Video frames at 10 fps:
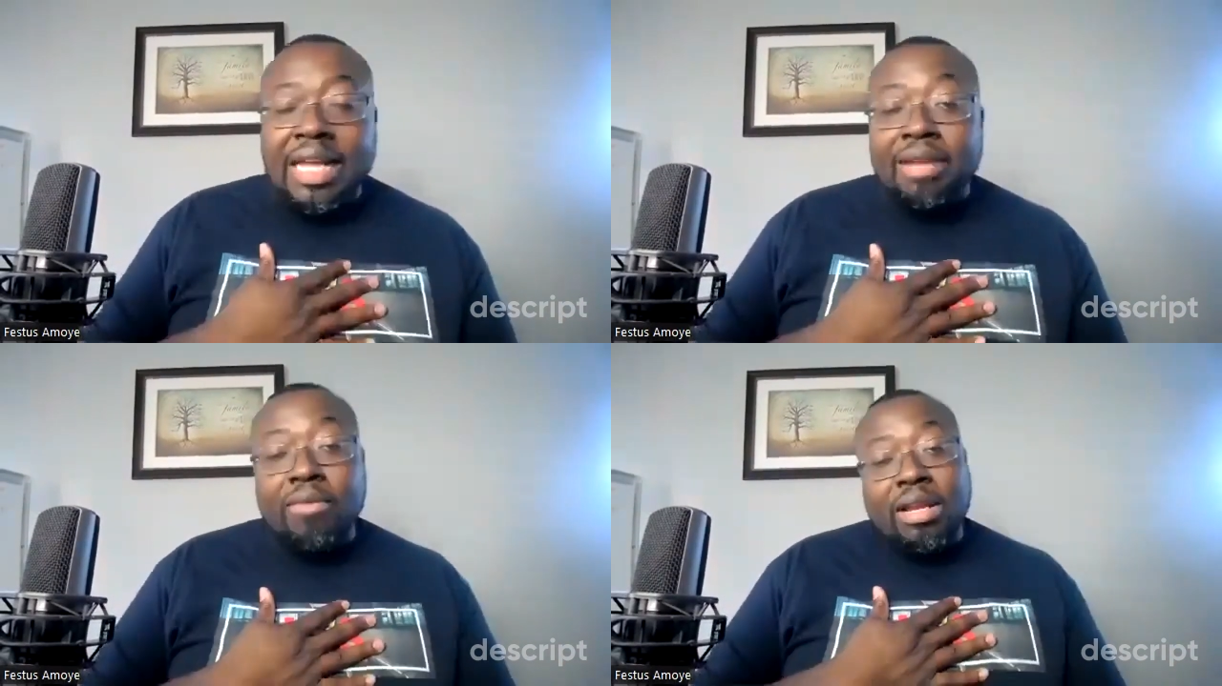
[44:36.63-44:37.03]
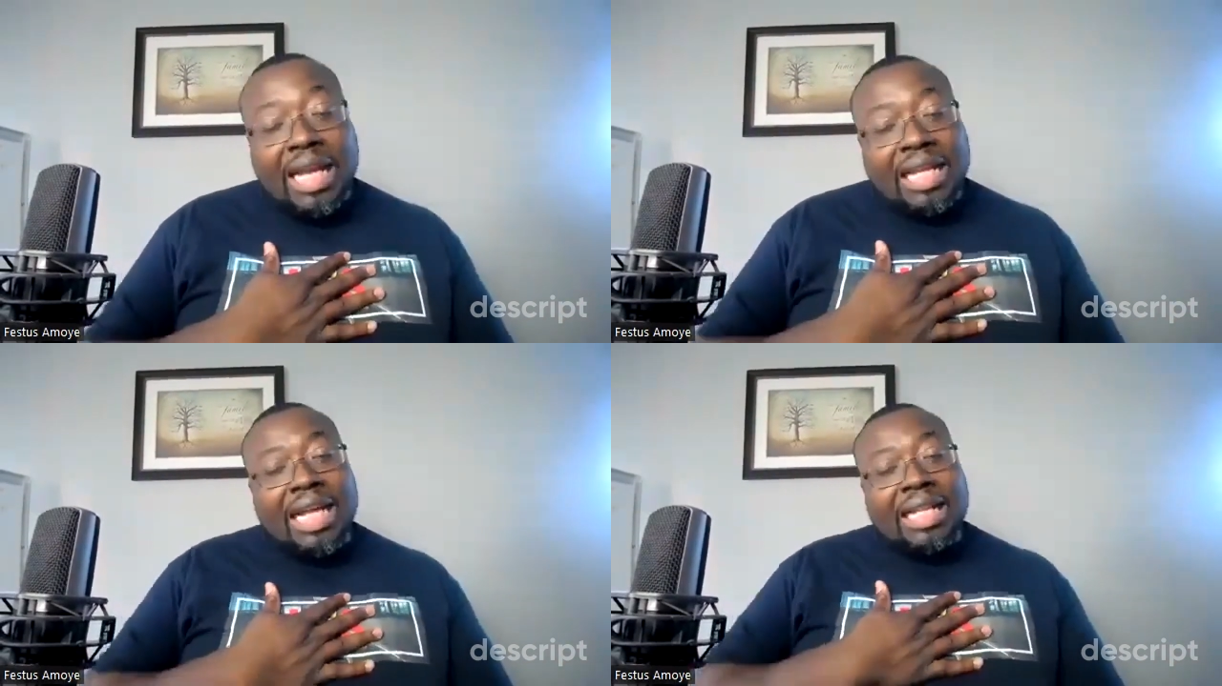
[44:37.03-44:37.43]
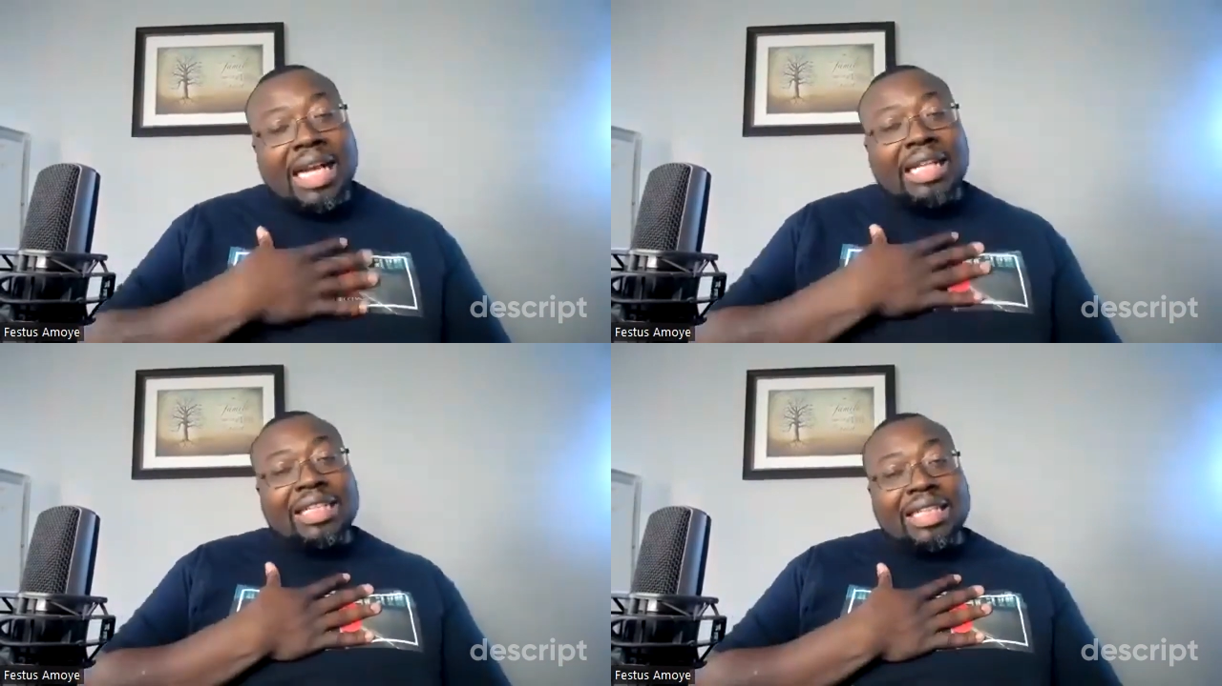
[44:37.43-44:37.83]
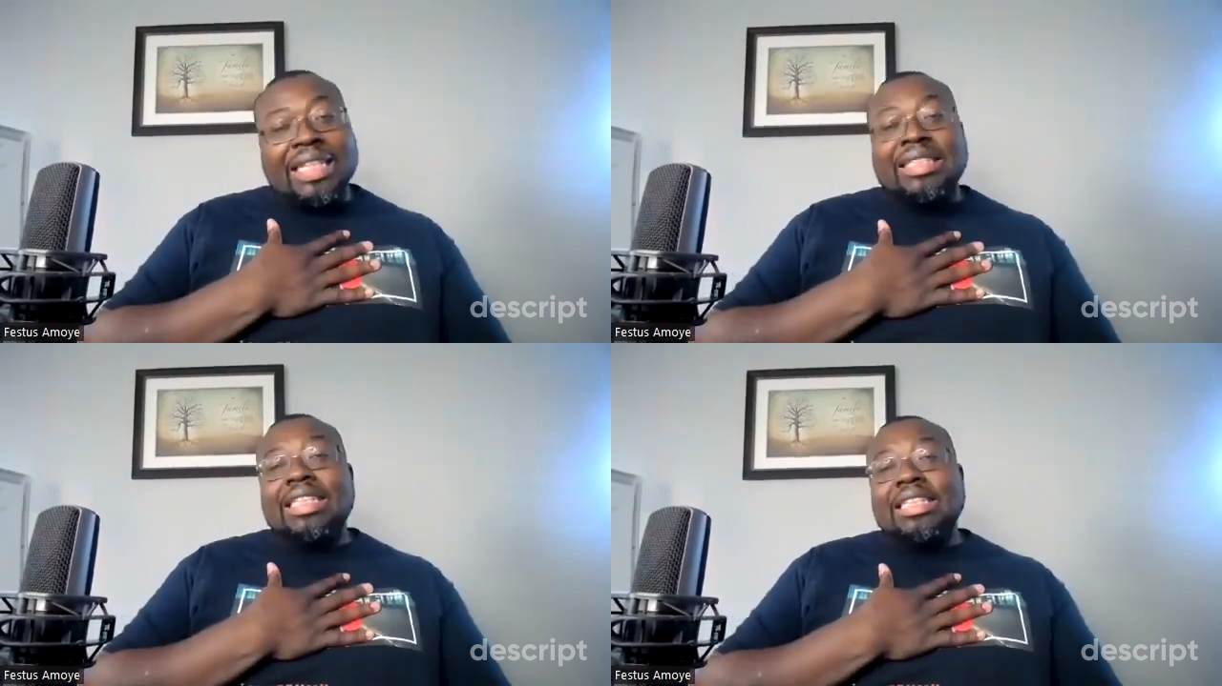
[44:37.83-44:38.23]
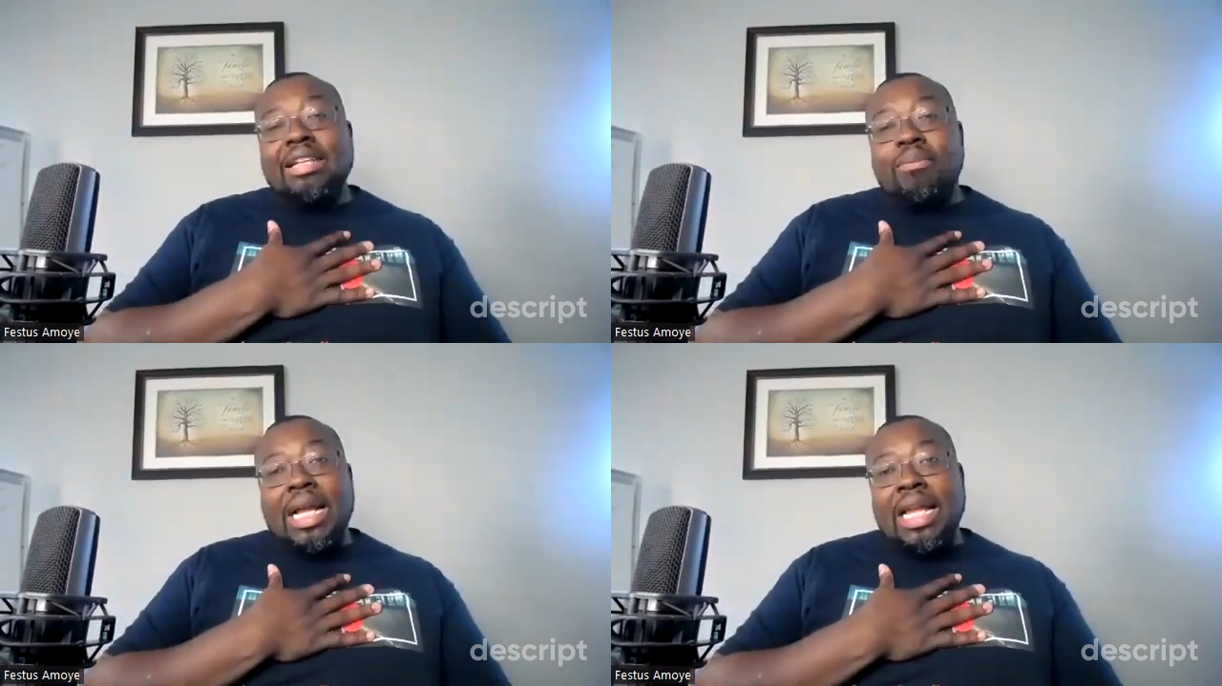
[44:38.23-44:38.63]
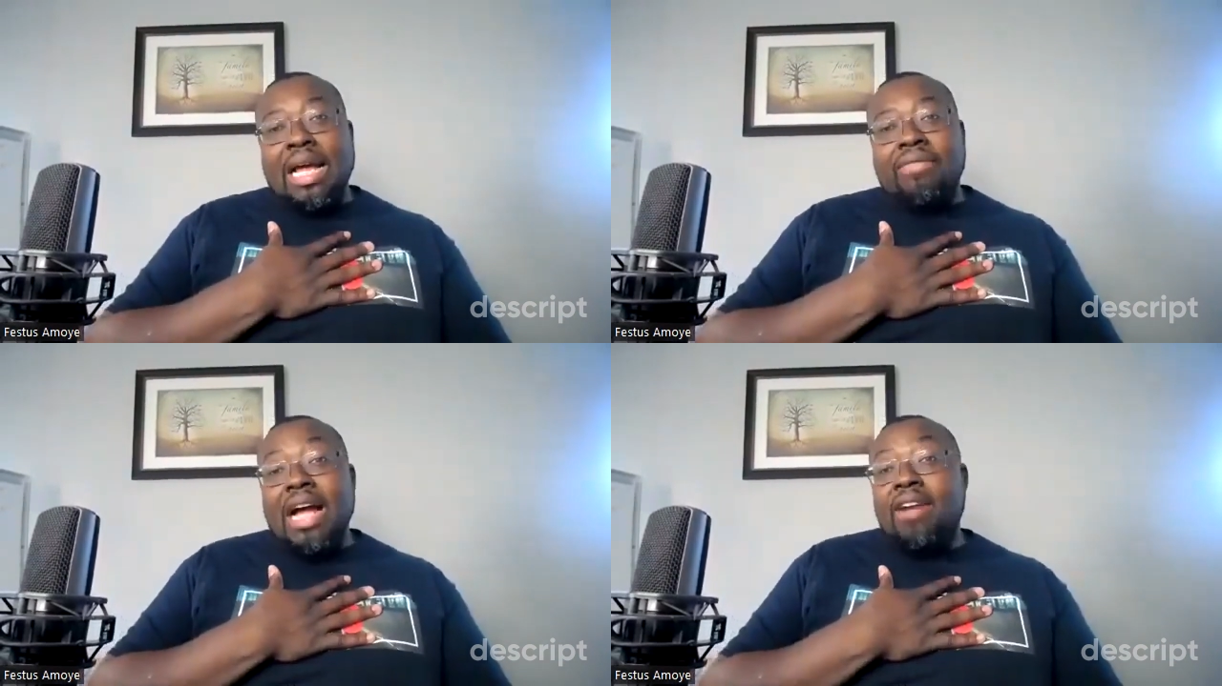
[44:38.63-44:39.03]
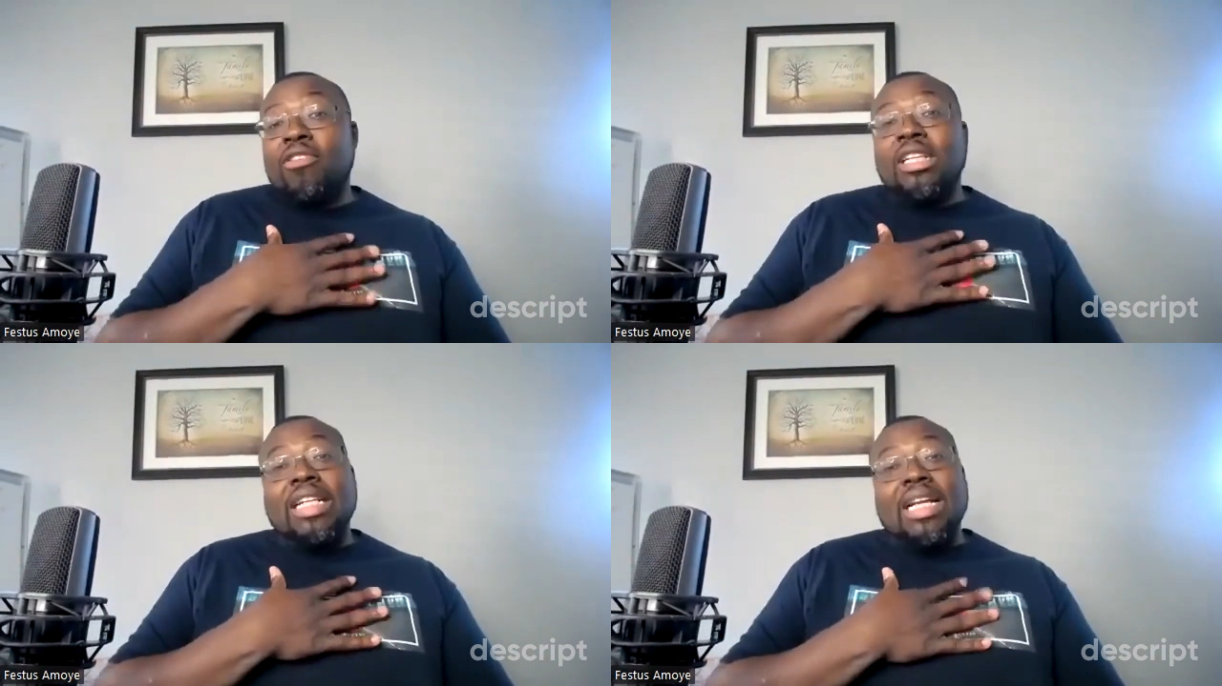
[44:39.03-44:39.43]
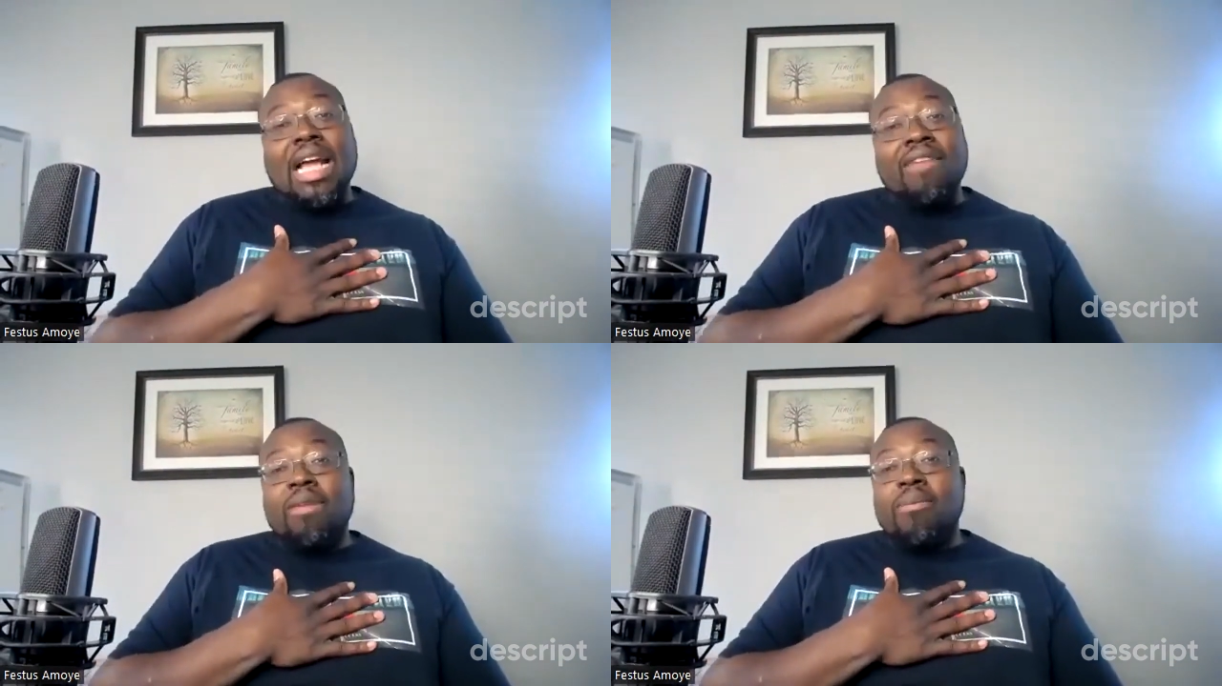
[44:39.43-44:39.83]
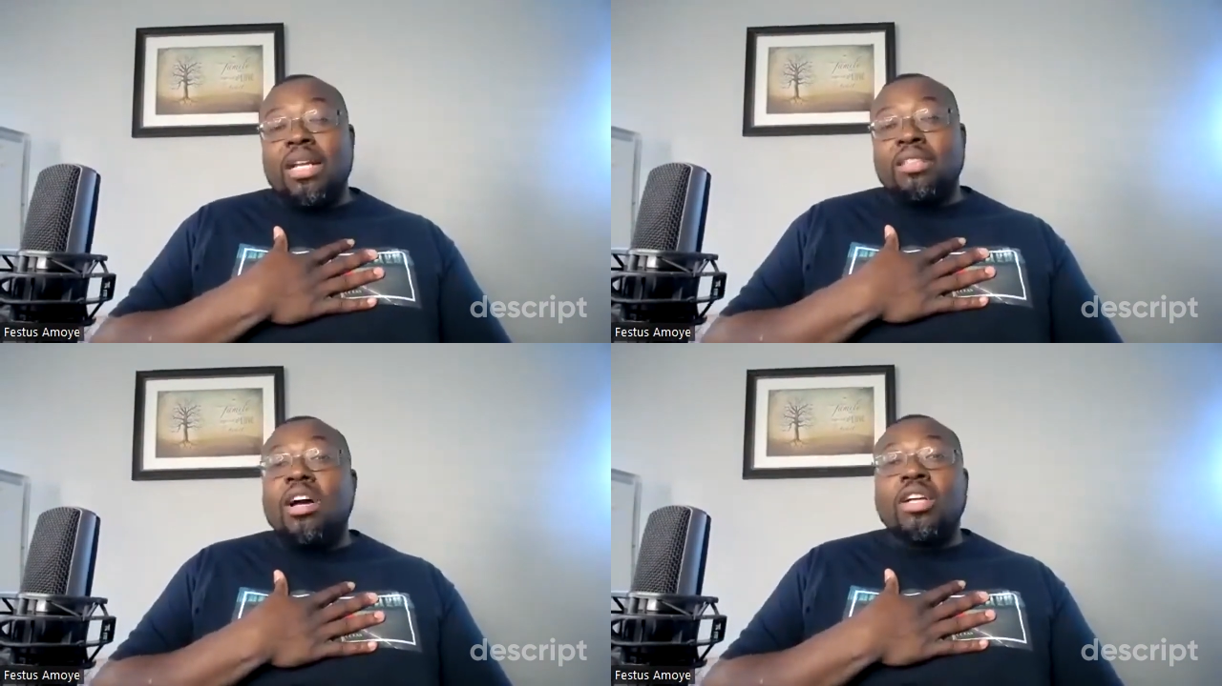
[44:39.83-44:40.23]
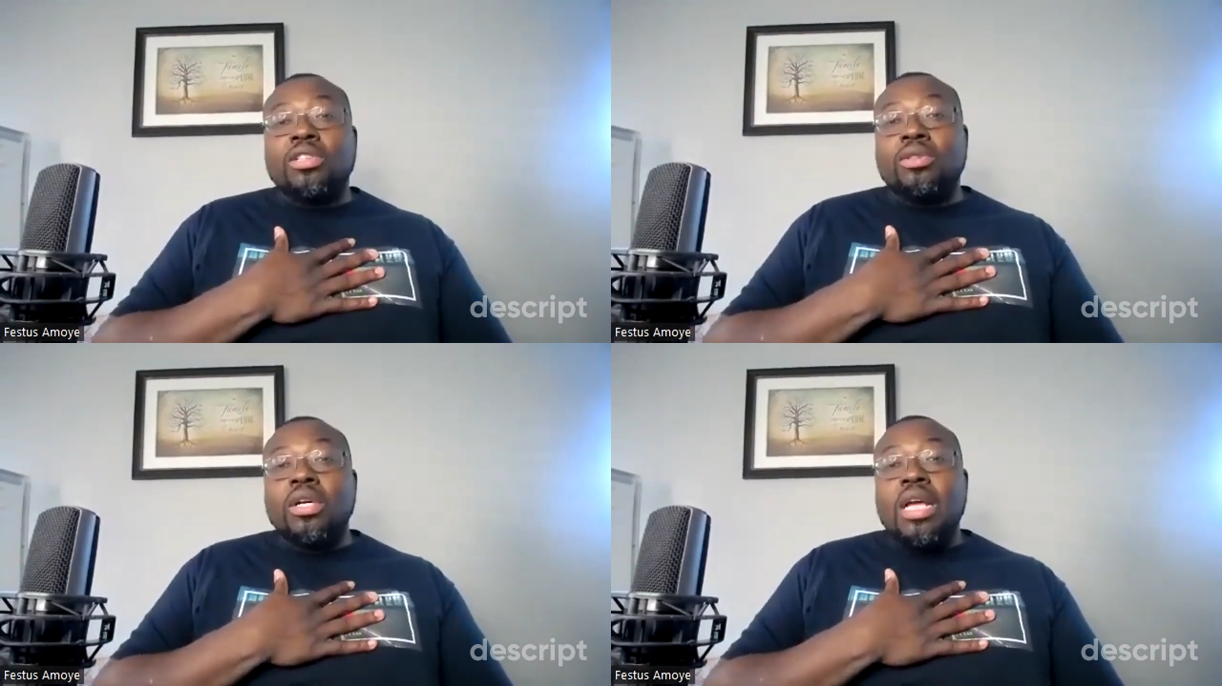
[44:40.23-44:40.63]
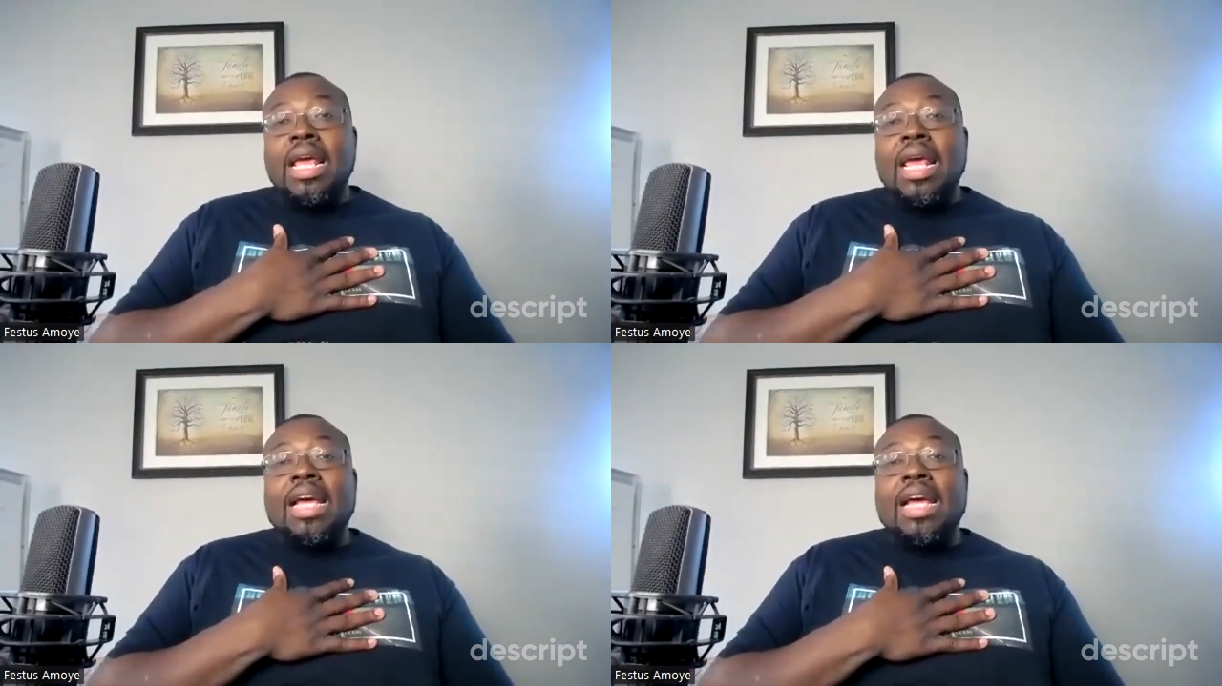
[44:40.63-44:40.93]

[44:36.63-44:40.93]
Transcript: like in, in at, at, that in that season of my life, I really didn't have anybody to talk to,